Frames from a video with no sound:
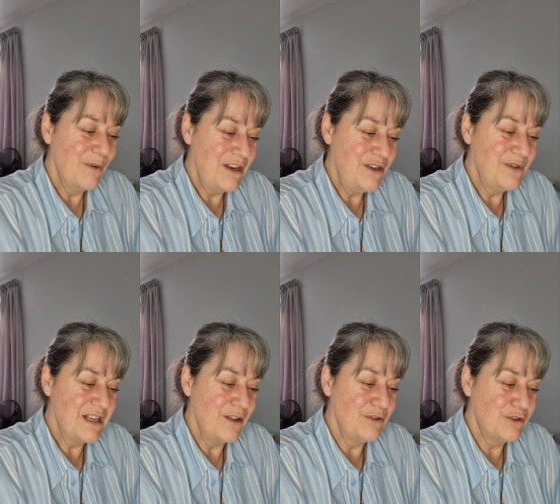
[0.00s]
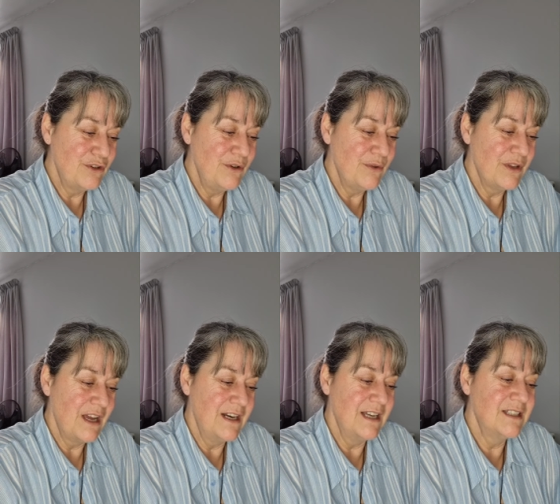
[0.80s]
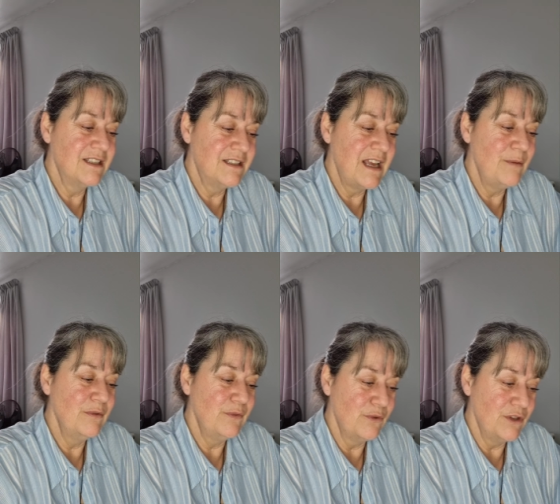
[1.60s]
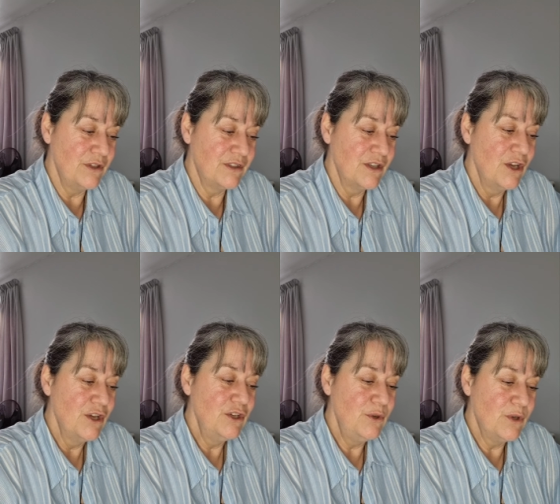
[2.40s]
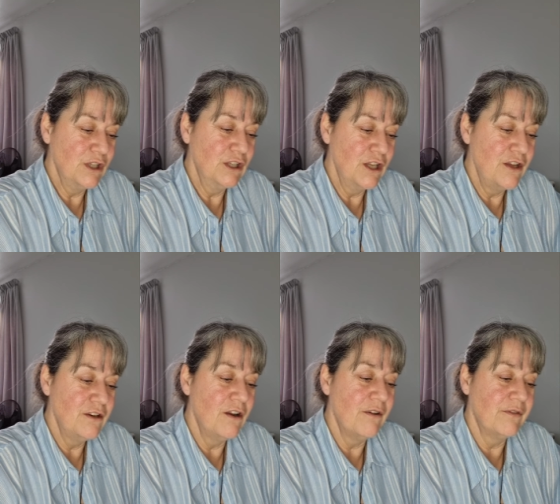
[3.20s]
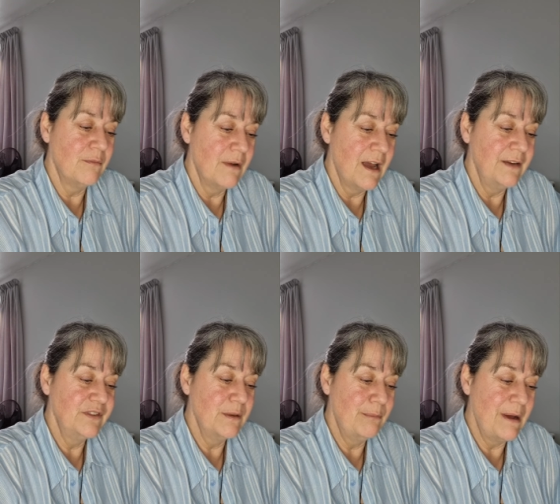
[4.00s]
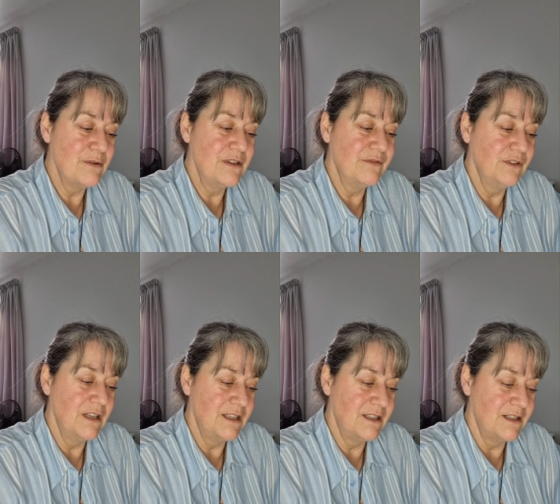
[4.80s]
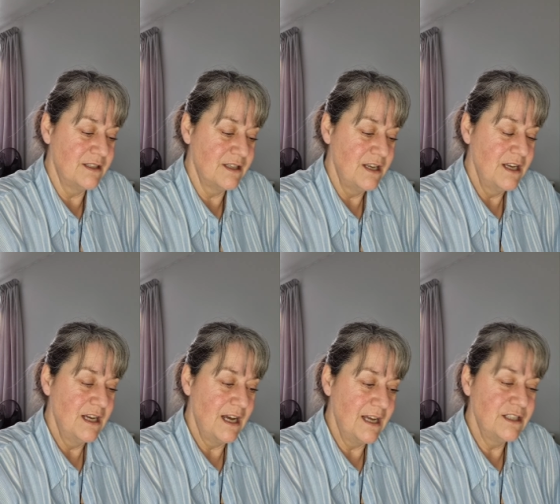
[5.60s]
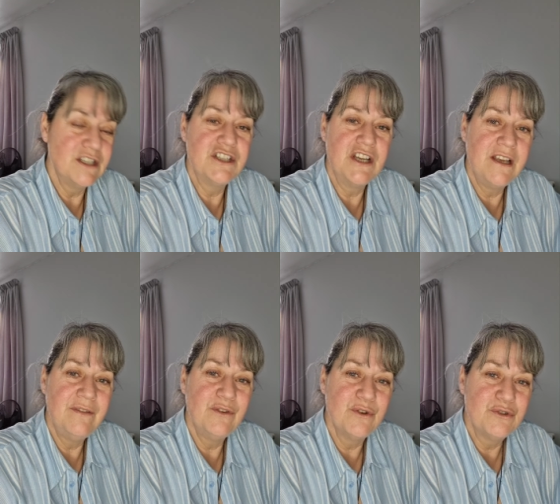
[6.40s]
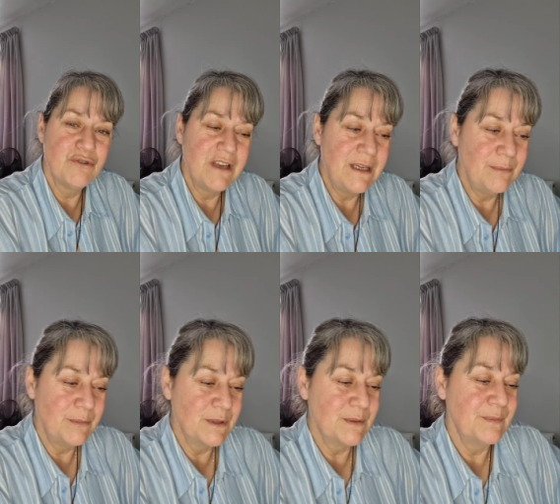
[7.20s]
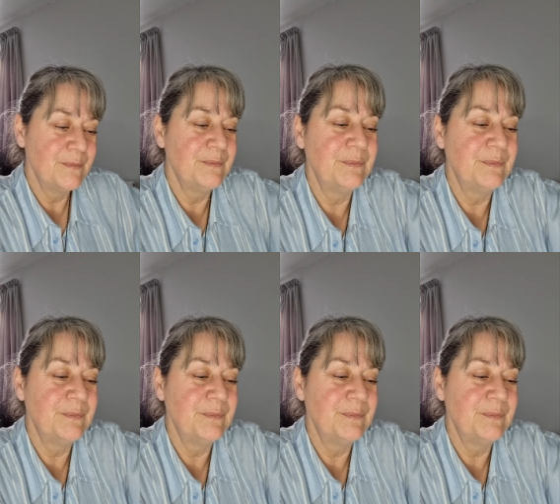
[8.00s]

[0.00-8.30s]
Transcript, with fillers: When you tell the truth and ask the same of others, you can learn a lot from life's bountiful lessons and achieve your dreams.